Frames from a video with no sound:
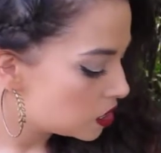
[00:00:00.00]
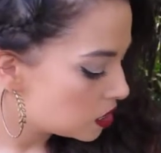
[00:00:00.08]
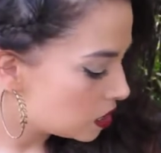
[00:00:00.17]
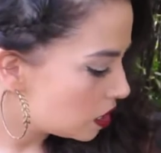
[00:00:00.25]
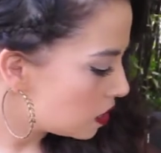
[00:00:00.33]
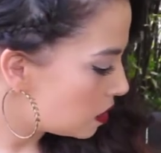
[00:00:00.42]

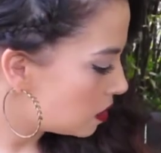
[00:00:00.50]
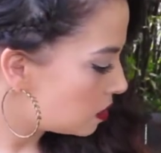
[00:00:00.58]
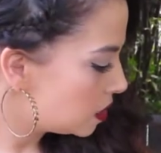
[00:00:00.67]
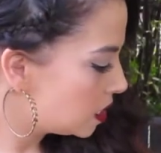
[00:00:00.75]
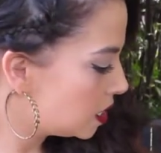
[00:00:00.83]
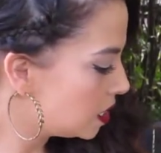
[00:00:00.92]
So
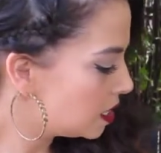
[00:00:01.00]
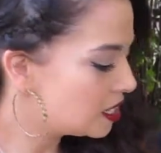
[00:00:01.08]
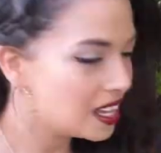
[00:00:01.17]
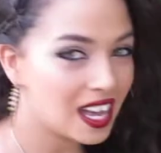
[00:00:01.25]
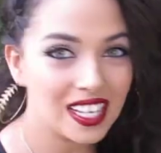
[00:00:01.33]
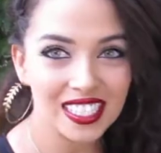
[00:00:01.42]

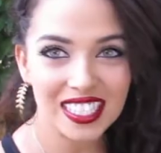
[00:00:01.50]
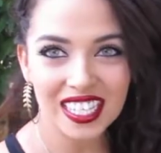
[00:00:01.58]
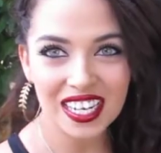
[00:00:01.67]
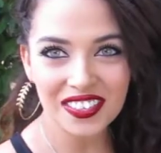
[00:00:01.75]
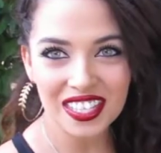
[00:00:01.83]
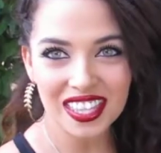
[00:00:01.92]
I'll
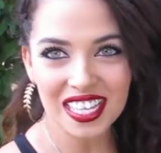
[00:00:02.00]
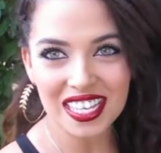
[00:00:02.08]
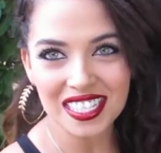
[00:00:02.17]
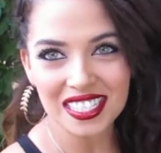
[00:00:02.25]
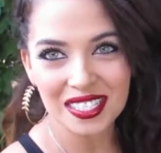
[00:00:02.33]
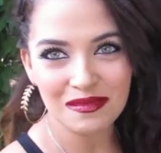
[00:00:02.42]
start with
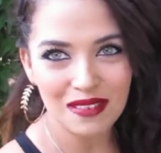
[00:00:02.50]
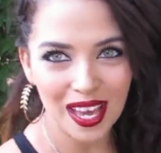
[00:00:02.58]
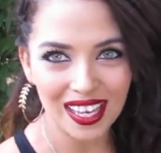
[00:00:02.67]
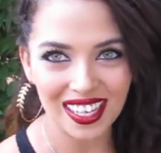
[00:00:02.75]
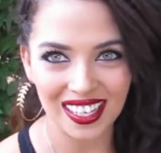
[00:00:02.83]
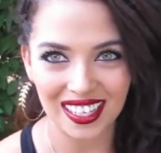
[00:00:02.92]
this
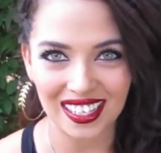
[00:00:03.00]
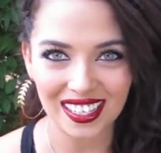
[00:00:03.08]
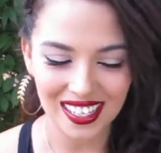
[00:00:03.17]
back here.